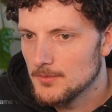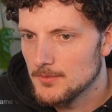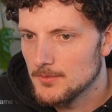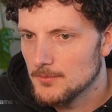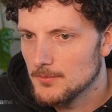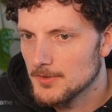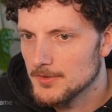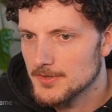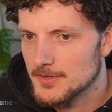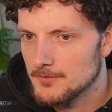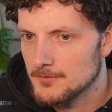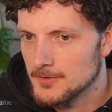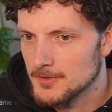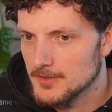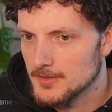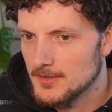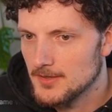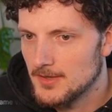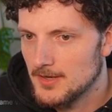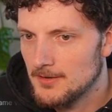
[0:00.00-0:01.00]
whatever.
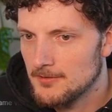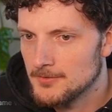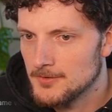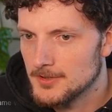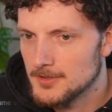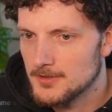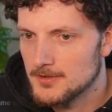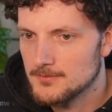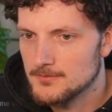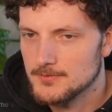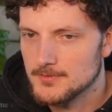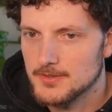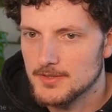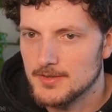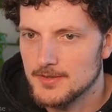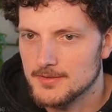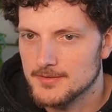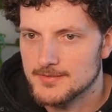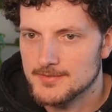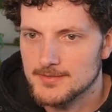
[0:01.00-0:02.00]
Yeah, hover. There
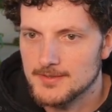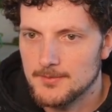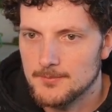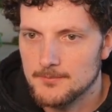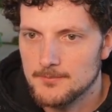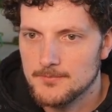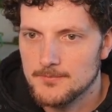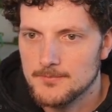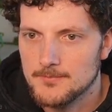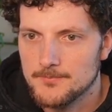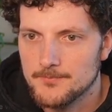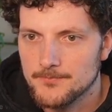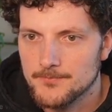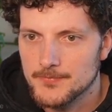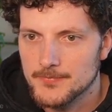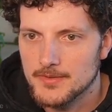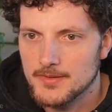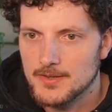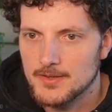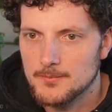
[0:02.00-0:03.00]

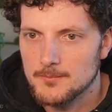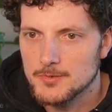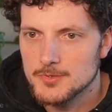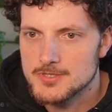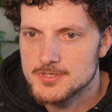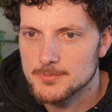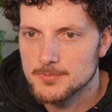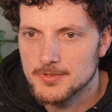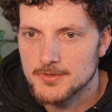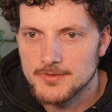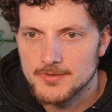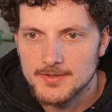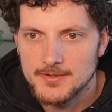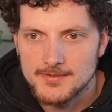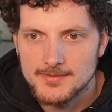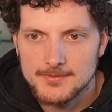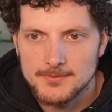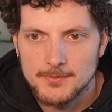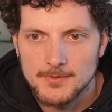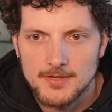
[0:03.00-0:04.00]
are multiple
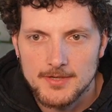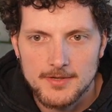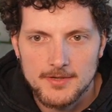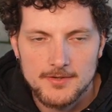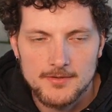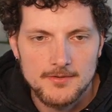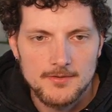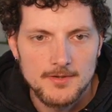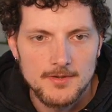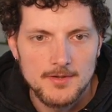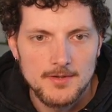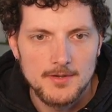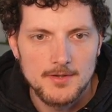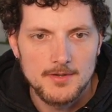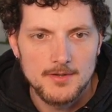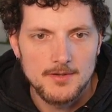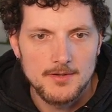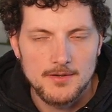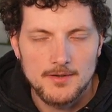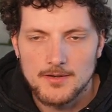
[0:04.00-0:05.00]
things we can
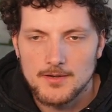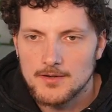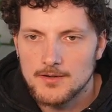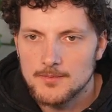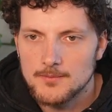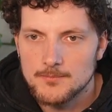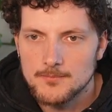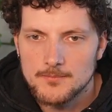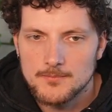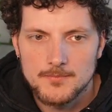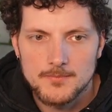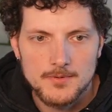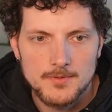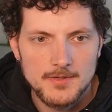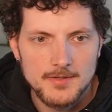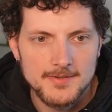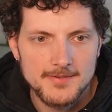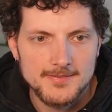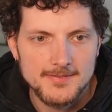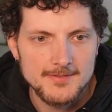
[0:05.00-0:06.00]

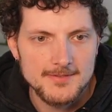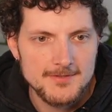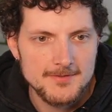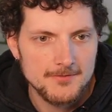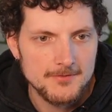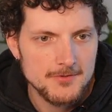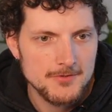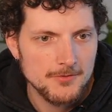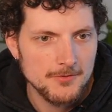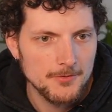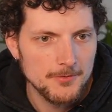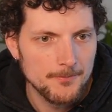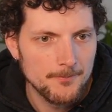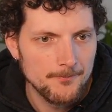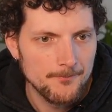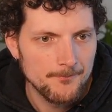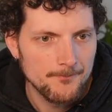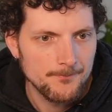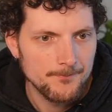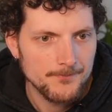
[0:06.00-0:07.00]
listen to.
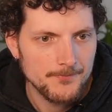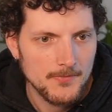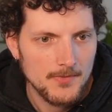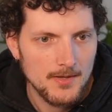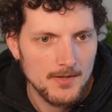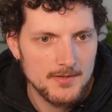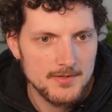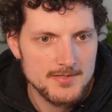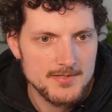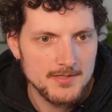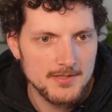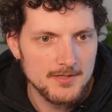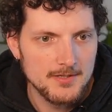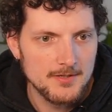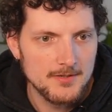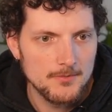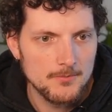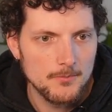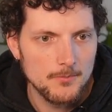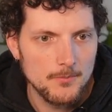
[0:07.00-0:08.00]
And
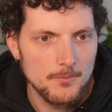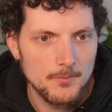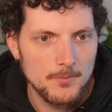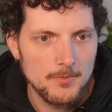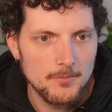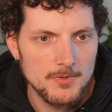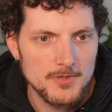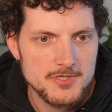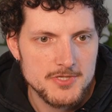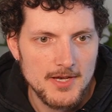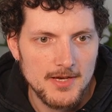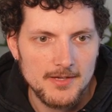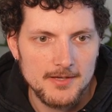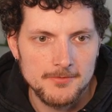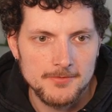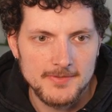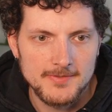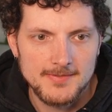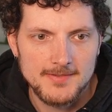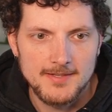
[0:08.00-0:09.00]
here we will check
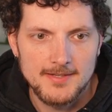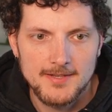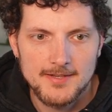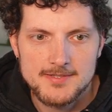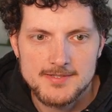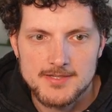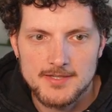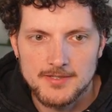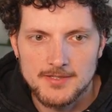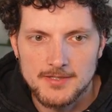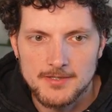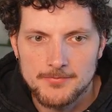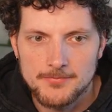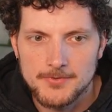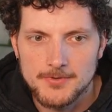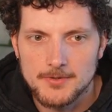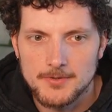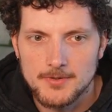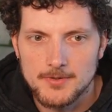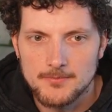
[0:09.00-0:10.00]
if it's clicked. And if
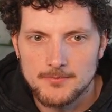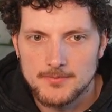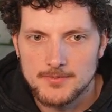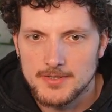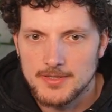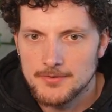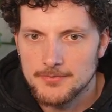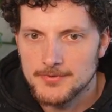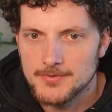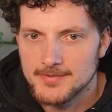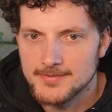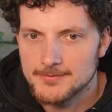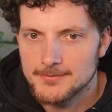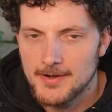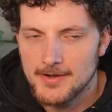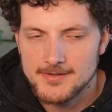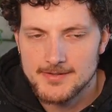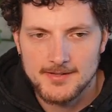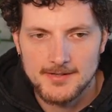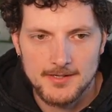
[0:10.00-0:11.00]
this
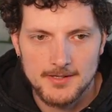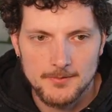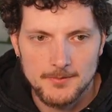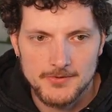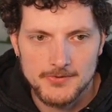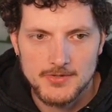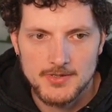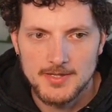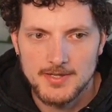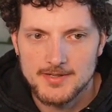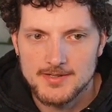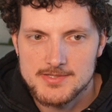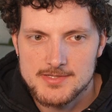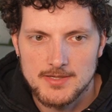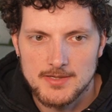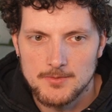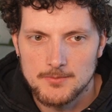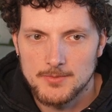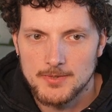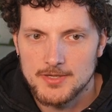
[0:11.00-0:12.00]
rectangle was clicked,
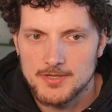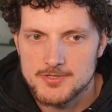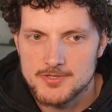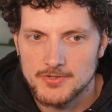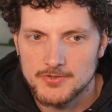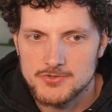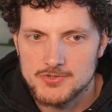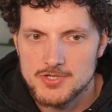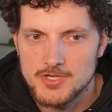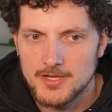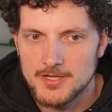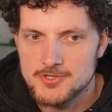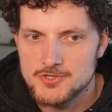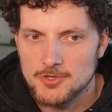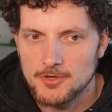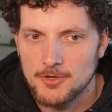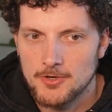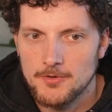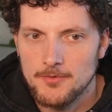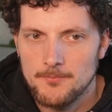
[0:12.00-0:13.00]
we can just change
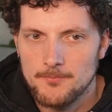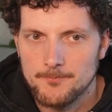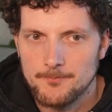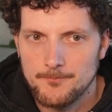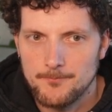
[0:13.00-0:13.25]
on